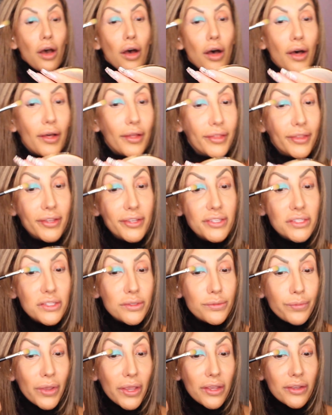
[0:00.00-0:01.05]
all this
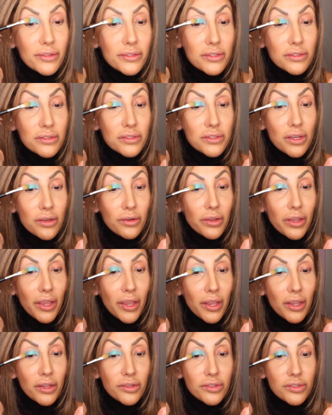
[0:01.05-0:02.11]
space, it's
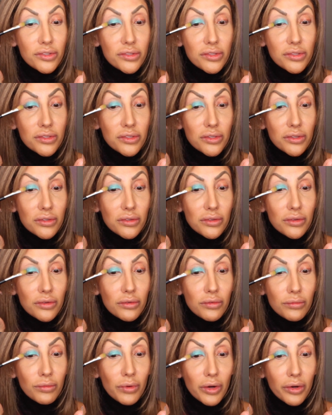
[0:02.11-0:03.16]
okay. Just
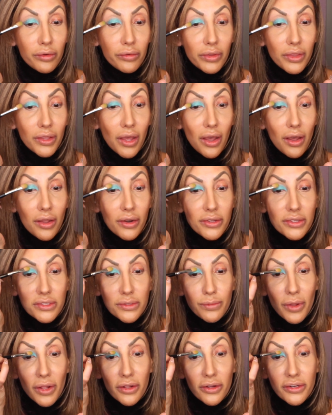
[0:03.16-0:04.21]
work with it on a
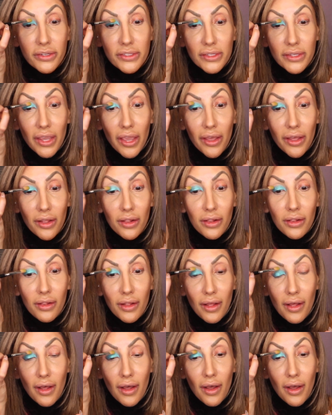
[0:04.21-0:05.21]
smaller scale.